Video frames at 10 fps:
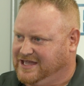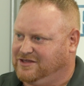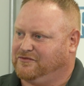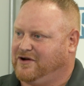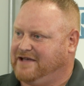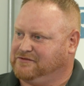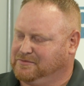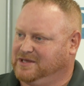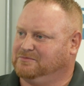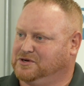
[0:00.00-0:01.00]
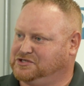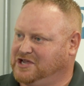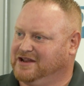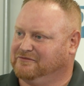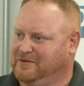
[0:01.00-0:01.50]
Thank you for having me.
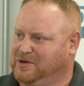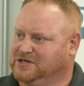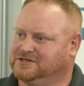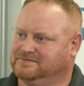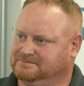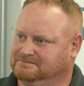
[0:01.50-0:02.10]
Appreciate it very much.